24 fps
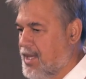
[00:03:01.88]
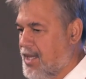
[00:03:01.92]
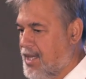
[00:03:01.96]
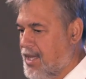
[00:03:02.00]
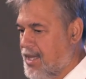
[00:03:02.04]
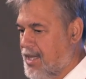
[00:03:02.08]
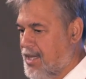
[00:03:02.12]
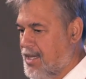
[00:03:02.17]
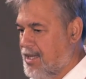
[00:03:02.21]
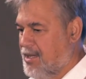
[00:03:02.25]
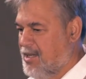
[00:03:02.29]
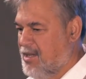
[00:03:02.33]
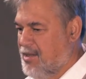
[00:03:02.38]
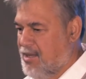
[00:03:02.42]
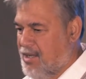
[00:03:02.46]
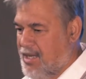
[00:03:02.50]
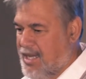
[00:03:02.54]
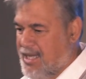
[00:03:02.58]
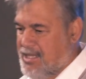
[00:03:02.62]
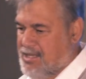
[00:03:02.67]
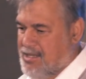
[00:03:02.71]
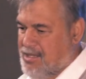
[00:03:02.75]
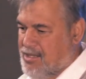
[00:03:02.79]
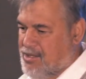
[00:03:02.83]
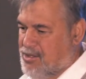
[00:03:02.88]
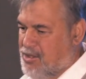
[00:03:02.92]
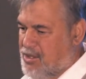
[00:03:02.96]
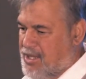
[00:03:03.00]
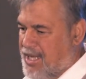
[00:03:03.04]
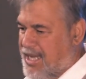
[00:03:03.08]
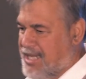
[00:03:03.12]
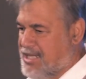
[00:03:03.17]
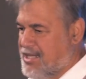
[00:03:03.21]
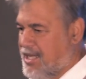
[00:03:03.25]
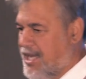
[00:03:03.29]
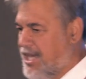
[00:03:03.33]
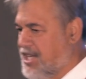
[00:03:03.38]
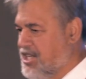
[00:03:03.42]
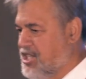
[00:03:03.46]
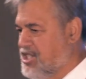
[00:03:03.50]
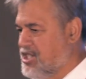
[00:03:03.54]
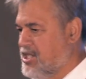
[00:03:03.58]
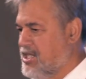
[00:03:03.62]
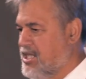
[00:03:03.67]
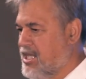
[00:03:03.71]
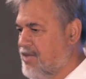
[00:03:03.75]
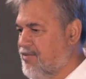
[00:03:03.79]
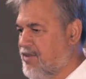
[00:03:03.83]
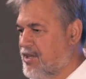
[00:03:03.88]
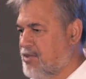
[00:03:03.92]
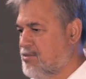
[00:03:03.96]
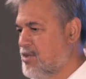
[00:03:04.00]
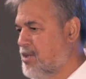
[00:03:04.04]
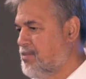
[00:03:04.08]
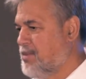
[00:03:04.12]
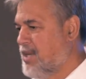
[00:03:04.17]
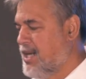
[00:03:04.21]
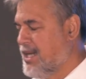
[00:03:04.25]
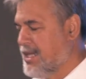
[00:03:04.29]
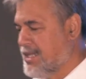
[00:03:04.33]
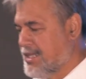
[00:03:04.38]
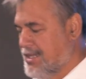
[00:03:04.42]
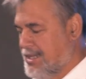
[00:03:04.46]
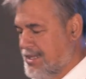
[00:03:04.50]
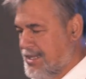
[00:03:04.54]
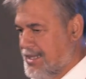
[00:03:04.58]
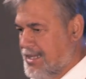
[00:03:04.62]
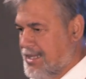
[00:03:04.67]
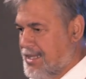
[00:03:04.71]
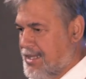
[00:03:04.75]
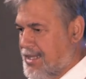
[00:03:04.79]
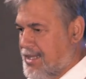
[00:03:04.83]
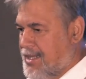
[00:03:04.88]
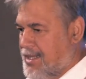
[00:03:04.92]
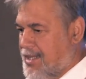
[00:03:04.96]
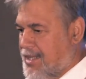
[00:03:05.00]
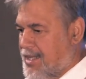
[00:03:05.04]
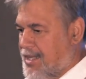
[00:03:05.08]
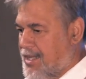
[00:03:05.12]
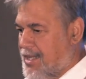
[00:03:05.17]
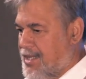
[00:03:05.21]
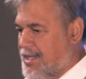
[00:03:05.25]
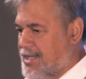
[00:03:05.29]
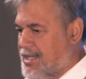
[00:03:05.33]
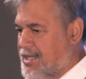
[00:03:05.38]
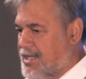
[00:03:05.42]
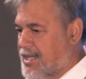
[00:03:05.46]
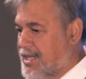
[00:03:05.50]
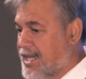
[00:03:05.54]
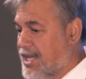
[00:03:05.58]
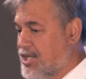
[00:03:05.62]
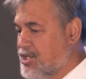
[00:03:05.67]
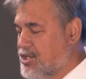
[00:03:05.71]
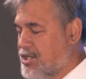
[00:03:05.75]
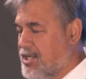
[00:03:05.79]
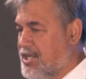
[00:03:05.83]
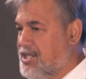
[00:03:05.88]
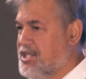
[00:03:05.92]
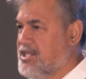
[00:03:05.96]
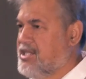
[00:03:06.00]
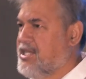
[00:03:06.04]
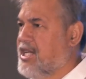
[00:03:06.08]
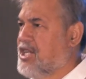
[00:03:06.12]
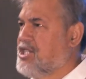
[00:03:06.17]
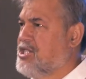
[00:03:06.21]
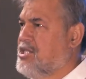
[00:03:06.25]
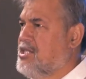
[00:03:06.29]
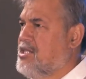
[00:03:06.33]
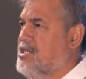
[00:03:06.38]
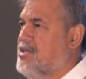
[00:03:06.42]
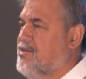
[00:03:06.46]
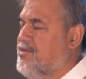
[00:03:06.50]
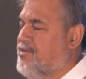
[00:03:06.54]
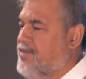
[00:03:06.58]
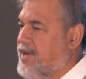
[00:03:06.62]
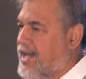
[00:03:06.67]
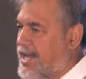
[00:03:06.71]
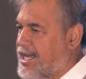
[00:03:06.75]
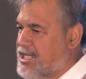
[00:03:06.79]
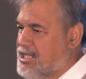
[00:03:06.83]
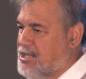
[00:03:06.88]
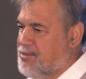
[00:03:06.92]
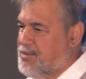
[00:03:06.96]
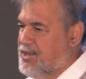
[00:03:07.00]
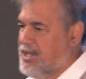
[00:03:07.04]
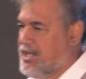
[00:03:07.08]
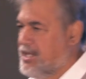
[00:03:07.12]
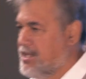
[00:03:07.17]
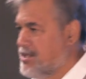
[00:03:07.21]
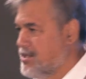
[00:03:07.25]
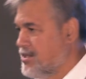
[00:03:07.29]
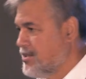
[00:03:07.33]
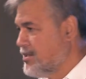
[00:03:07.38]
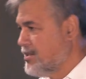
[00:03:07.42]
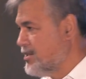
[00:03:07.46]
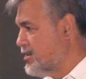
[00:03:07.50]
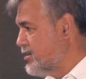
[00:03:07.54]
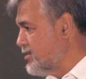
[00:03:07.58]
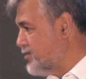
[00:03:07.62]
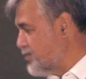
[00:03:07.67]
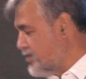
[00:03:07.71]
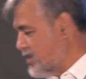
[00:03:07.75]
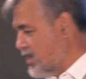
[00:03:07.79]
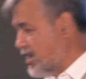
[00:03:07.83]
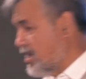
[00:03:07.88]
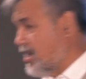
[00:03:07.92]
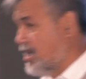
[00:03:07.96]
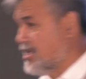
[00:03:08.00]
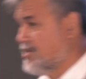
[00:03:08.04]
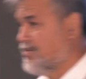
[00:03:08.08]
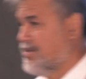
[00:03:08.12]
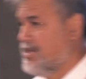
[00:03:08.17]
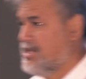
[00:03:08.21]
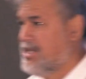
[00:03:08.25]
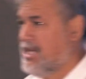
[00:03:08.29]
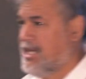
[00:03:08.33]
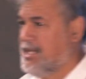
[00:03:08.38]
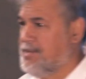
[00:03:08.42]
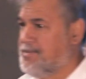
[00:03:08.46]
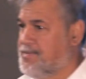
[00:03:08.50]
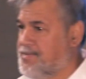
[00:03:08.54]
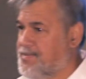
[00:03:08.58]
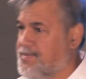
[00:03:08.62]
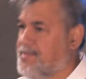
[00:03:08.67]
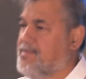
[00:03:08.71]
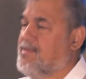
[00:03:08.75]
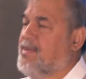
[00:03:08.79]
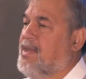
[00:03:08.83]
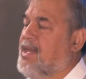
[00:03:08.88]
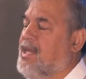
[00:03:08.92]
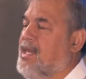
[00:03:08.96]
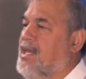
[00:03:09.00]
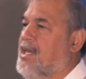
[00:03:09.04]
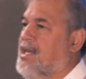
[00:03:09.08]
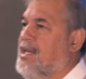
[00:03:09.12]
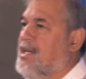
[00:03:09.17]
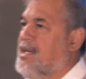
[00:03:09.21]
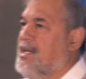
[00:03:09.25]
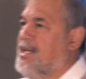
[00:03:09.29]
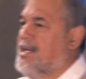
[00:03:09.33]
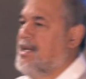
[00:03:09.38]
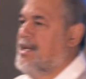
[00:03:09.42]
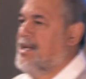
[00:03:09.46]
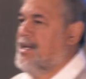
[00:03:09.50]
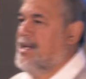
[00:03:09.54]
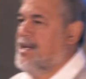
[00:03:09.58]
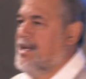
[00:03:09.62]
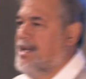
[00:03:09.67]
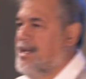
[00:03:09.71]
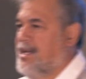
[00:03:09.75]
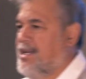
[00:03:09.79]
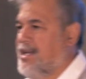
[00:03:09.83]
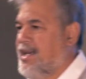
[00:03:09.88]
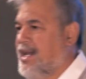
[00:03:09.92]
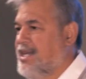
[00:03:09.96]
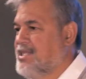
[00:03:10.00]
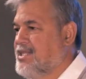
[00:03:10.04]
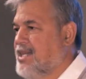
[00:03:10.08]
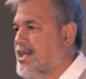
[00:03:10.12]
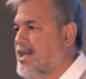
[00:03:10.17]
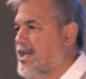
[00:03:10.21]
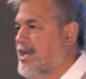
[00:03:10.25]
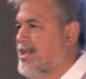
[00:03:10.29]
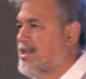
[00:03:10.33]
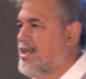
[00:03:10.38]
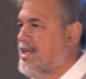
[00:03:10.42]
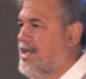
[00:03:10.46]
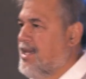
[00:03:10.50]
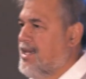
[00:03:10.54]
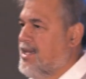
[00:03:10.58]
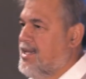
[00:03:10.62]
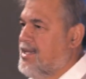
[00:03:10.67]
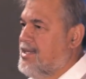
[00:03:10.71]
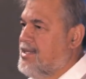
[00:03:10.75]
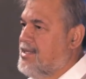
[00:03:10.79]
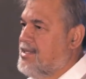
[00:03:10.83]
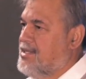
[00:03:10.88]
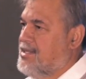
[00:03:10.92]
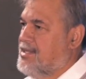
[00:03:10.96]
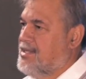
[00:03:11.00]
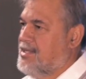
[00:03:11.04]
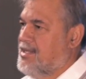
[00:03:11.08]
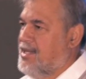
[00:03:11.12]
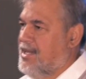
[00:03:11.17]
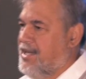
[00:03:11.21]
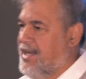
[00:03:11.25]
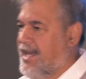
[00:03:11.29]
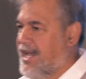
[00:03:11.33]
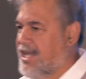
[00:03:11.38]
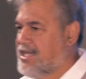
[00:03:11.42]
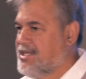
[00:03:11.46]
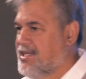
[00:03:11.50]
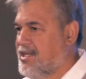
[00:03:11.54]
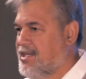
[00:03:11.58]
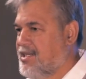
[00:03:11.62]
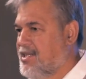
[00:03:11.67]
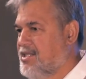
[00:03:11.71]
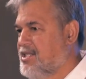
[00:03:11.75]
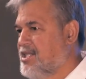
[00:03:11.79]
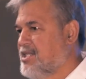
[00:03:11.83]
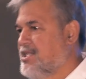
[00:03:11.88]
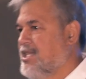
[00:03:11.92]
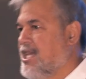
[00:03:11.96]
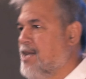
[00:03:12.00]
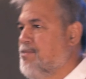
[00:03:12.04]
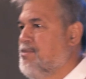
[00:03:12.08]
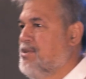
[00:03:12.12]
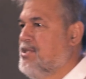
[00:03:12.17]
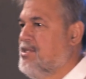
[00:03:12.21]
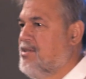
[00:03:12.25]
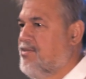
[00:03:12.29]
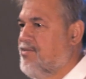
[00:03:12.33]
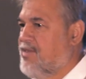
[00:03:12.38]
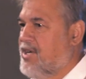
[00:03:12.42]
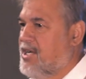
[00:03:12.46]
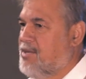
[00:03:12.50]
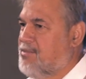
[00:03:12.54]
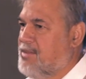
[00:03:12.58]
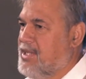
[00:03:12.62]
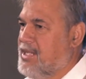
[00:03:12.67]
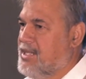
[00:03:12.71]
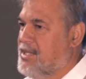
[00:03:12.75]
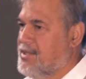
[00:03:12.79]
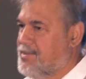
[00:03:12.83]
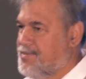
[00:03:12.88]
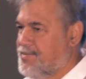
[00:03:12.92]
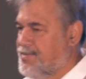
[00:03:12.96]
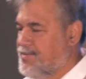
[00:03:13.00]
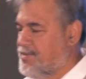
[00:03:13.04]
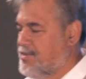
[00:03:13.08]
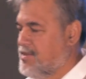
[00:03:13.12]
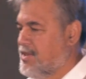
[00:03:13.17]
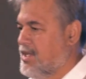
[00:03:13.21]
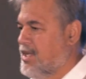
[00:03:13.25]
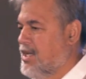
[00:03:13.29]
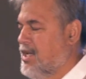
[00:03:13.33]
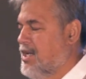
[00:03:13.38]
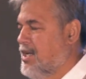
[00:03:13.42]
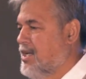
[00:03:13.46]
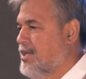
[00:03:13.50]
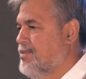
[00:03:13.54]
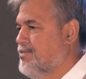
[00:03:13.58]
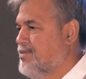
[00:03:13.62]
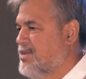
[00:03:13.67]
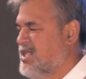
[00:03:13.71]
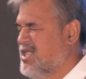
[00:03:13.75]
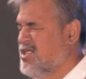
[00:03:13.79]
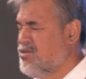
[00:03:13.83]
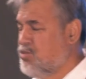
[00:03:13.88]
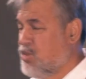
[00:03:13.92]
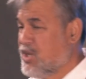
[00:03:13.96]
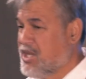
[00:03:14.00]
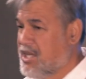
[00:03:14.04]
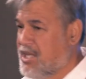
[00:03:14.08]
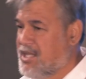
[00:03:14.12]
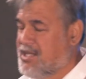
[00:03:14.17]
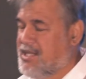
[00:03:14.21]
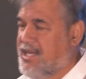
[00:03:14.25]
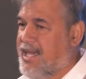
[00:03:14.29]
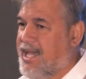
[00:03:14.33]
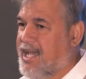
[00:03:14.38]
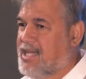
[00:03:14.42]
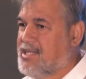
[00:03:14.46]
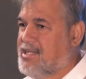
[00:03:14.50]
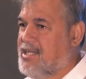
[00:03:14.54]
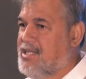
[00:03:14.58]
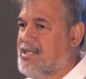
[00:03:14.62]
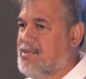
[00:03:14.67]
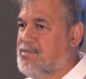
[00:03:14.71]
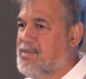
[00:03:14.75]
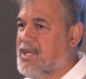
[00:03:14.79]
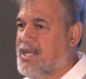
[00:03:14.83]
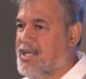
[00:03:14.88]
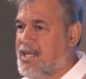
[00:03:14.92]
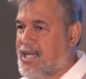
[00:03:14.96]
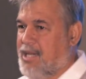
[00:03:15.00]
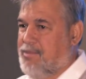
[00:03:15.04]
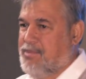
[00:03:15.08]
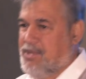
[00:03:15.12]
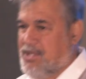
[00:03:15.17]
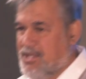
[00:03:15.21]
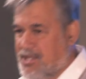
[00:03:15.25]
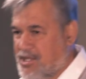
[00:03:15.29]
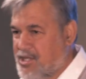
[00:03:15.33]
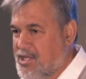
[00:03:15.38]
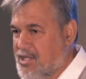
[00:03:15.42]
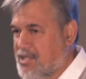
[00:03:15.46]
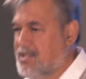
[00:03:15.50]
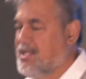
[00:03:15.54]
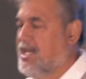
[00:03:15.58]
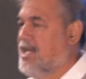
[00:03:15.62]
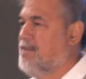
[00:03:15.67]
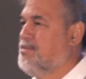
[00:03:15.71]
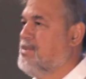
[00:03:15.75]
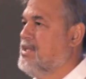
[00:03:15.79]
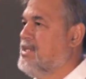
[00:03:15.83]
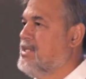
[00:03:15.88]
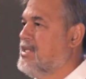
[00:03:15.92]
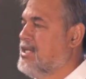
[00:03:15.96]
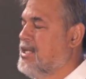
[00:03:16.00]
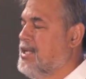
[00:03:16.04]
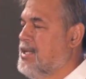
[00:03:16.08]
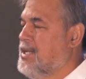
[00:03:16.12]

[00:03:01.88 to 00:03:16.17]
late-ish in the evening on my bike, and I get to the intersection of Atterbury and Garsfontein. And as I get there, an accident had just happened in front of me. I didn't witness the accident, but it just happened.